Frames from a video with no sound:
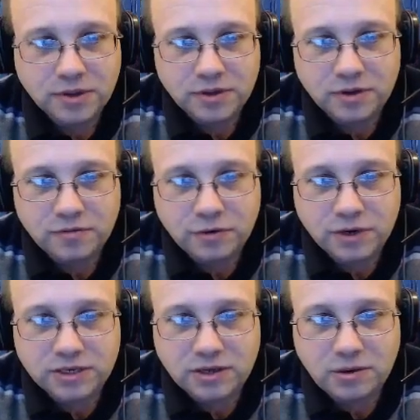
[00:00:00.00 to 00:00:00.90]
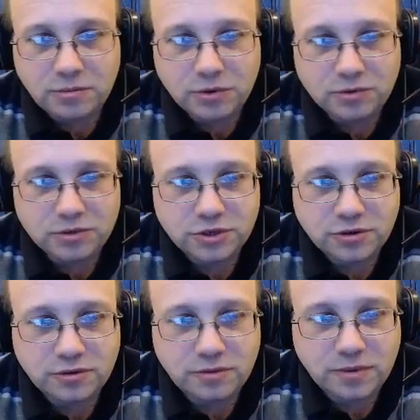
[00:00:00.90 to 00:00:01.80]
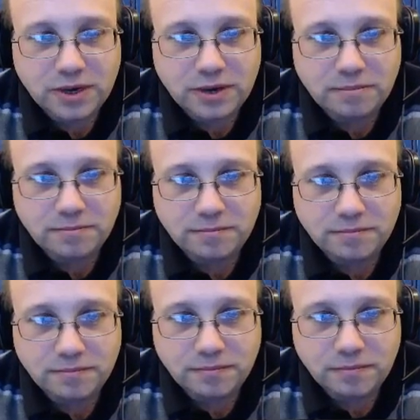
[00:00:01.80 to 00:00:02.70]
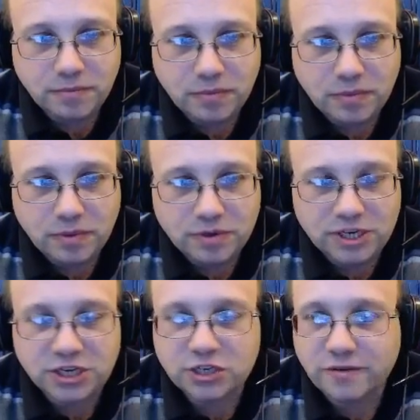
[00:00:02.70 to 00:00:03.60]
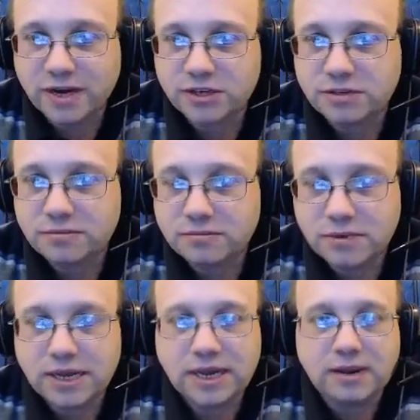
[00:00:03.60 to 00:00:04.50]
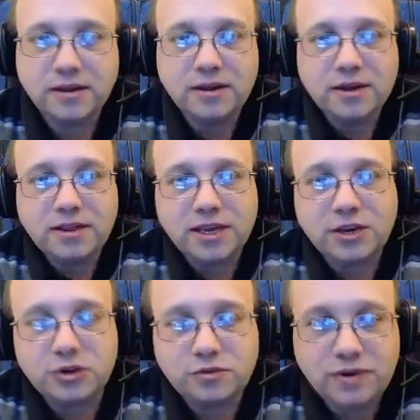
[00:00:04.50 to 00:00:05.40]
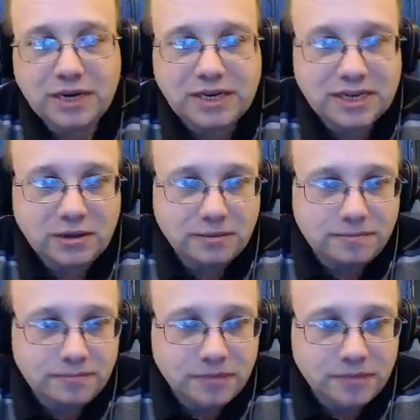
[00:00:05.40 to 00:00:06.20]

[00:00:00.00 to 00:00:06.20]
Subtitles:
for example, to change direction, then you should really tell them.